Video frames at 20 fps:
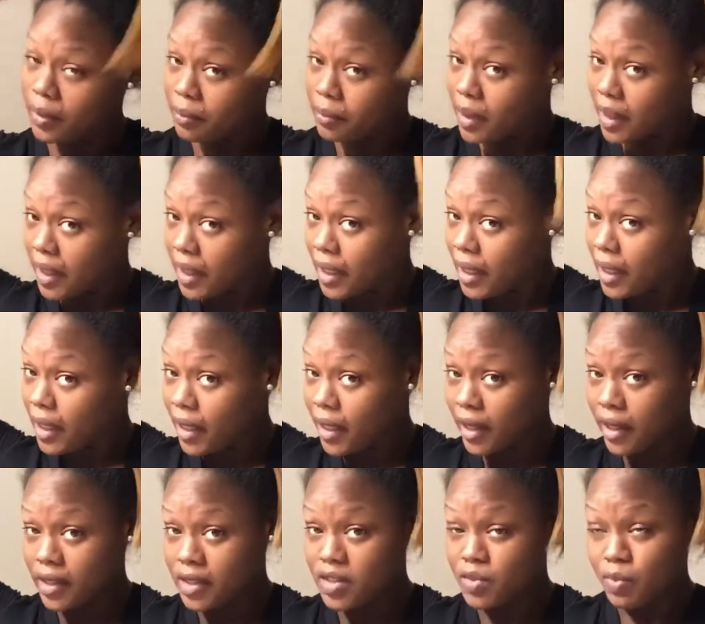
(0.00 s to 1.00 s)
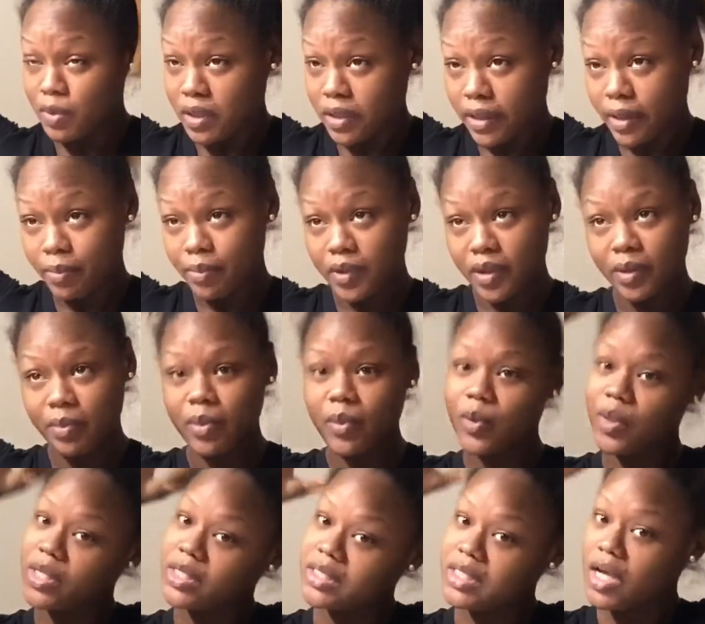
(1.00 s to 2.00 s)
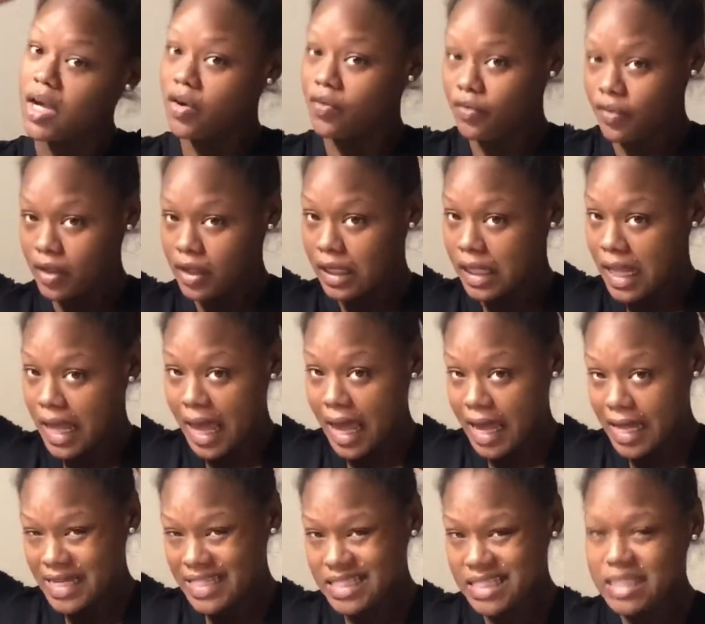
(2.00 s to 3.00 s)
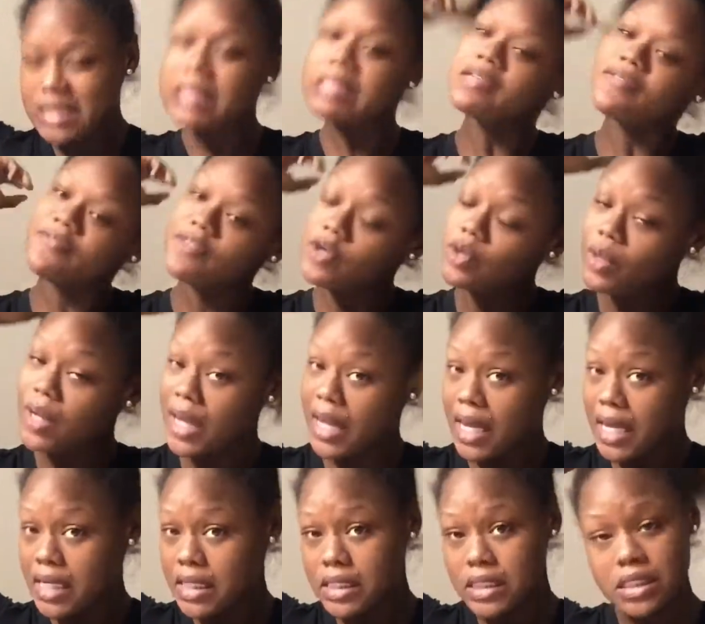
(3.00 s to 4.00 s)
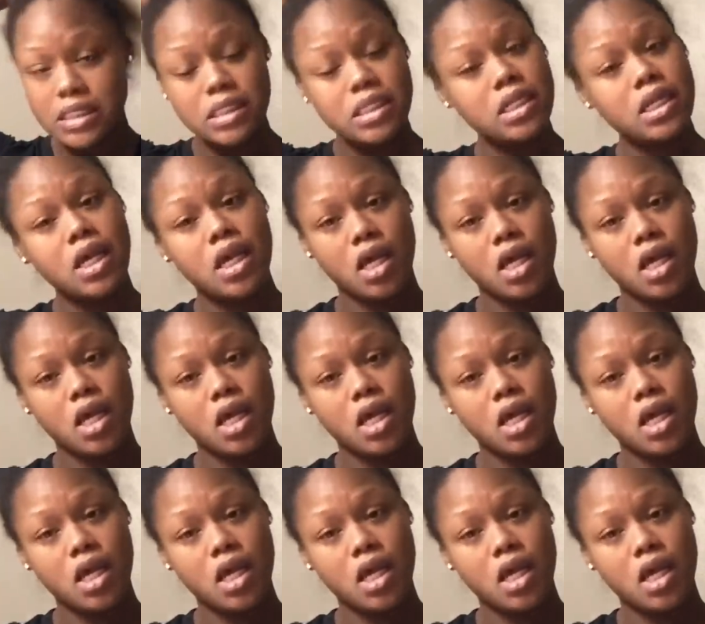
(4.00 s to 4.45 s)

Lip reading: My hair has been up in a ponytail for the last few days.